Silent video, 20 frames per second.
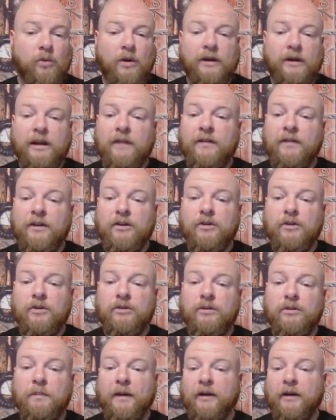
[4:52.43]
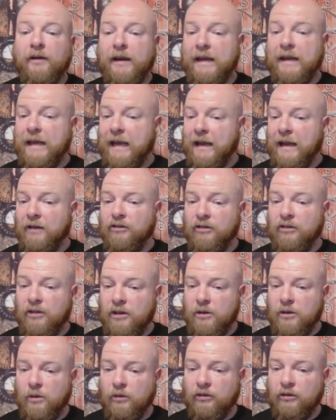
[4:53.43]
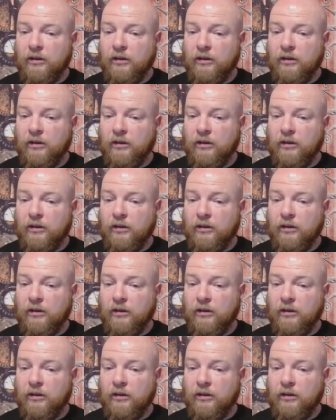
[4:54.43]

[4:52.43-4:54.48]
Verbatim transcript: What can they do to better engage you?